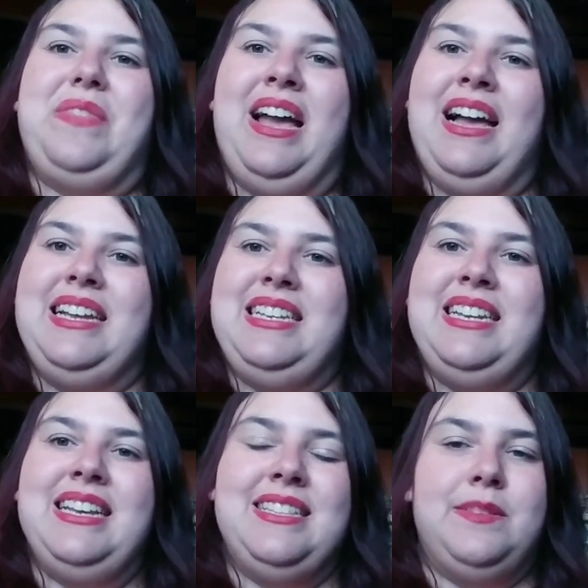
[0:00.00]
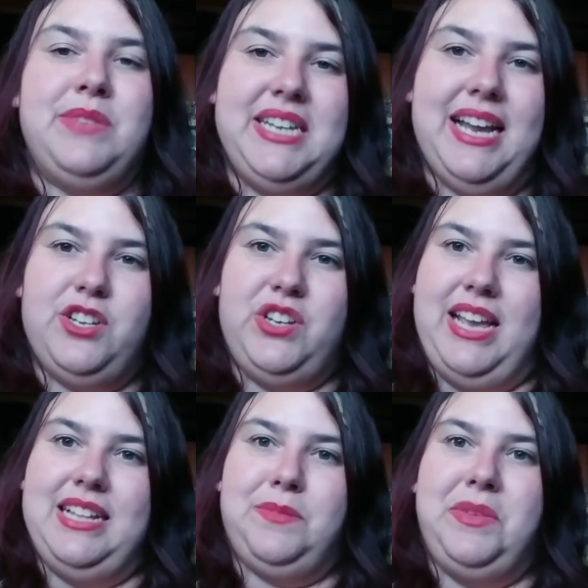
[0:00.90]
I did get some stash
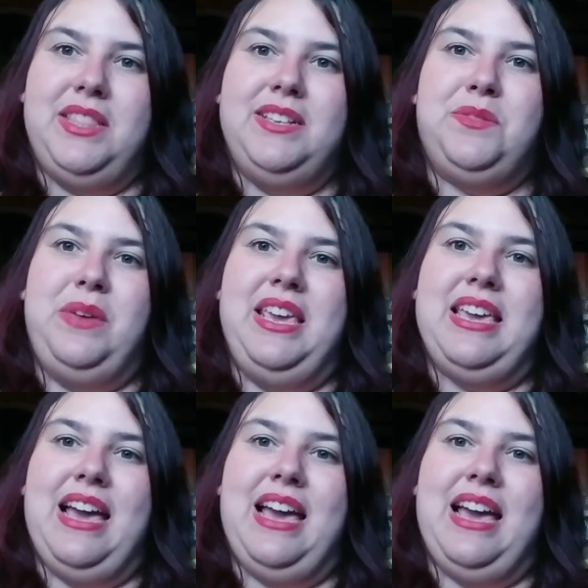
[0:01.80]
enhancement this week.